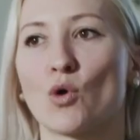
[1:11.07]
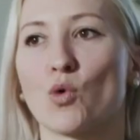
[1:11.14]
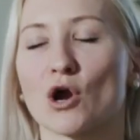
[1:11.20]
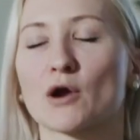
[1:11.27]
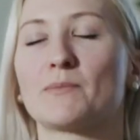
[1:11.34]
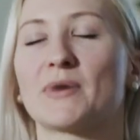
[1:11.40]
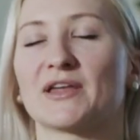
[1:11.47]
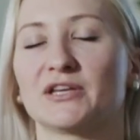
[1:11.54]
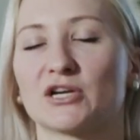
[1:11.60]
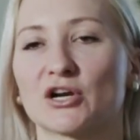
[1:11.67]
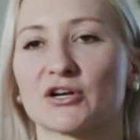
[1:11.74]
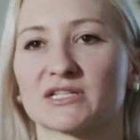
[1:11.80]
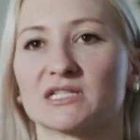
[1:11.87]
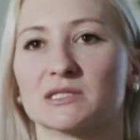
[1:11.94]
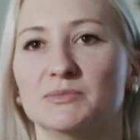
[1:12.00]
a work by the
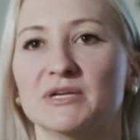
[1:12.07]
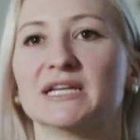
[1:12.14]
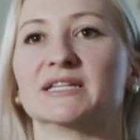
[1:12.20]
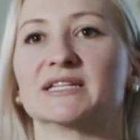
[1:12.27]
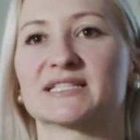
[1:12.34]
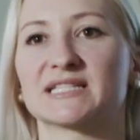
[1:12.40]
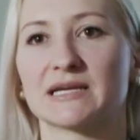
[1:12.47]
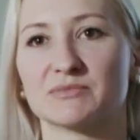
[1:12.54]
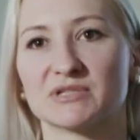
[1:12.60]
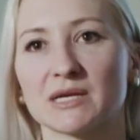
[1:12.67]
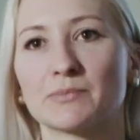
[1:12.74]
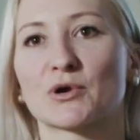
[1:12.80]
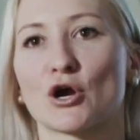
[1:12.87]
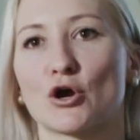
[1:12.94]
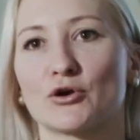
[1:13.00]
artist as being in the same
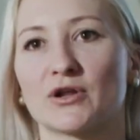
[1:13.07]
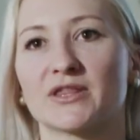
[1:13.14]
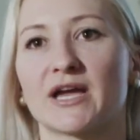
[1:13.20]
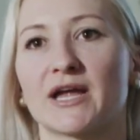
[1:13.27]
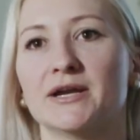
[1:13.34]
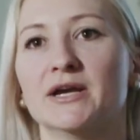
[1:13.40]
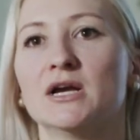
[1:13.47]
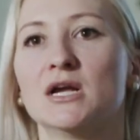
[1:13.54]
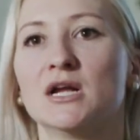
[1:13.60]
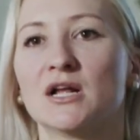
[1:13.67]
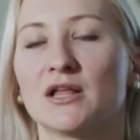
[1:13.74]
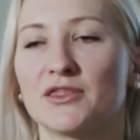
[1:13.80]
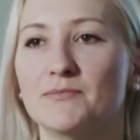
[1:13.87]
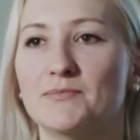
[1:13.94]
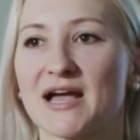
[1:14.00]
zip code, and then
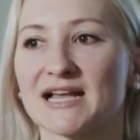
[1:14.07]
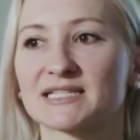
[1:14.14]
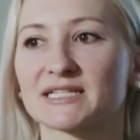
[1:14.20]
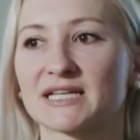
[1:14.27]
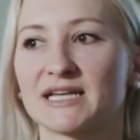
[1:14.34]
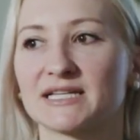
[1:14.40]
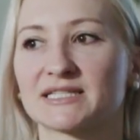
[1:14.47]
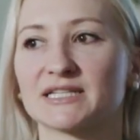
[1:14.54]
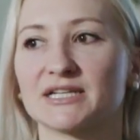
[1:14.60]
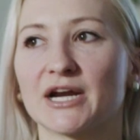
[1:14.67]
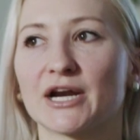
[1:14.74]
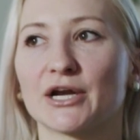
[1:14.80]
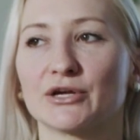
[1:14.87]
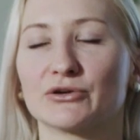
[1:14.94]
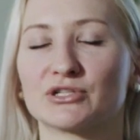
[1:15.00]
the best case
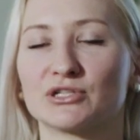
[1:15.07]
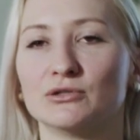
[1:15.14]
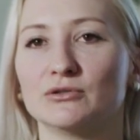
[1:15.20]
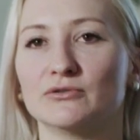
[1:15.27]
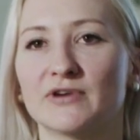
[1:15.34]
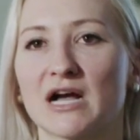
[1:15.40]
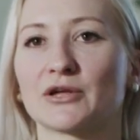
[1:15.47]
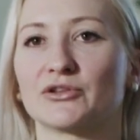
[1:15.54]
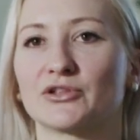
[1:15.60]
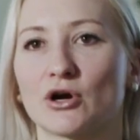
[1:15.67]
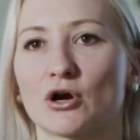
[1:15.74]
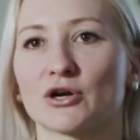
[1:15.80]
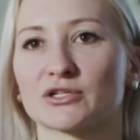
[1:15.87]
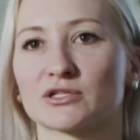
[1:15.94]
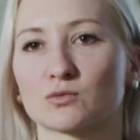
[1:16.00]
scenario to value the
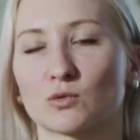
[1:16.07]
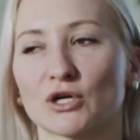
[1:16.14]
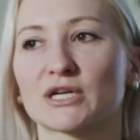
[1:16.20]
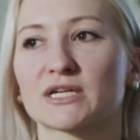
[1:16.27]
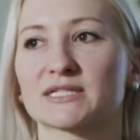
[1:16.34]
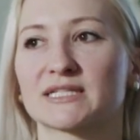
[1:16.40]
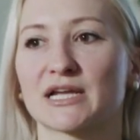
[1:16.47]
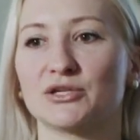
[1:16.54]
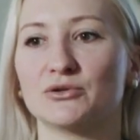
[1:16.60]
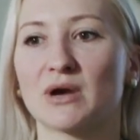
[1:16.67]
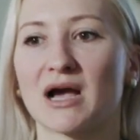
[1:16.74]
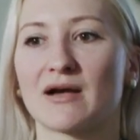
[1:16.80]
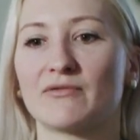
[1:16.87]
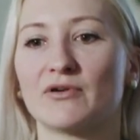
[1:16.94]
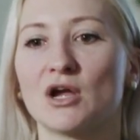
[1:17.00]
artist's work is that you
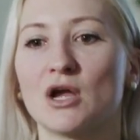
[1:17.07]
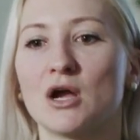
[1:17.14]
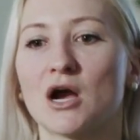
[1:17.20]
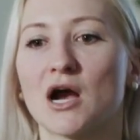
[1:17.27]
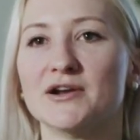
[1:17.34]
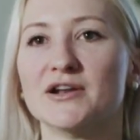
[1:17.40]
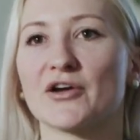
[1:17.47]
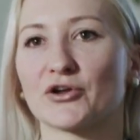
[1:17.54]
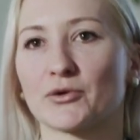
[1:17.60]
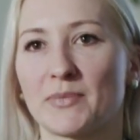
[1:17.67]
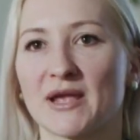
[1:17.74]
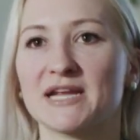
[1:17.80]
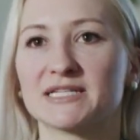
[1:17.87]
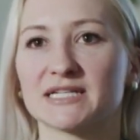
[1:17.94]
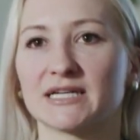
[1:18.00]
have another
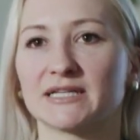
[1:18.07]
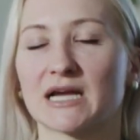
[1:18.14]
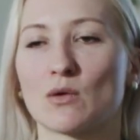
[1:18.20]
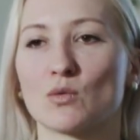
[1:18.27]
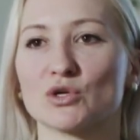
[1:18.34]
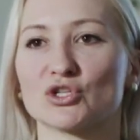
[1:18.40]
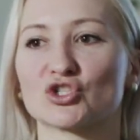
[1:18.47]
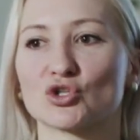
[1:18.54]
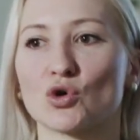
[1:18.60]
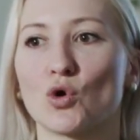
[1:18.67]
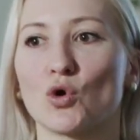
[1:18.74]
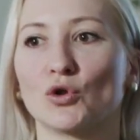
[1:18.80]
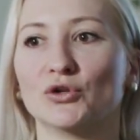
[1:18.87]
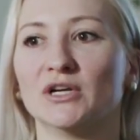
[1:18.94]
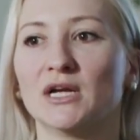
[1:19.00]
painting that was
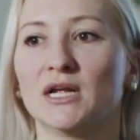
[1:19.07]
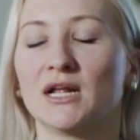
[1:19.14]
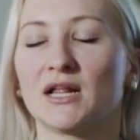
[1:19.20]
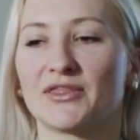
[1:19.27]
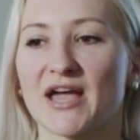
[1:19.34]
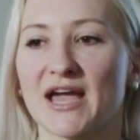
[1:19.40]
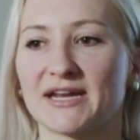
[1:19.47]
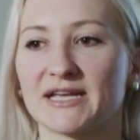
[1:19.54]
sold that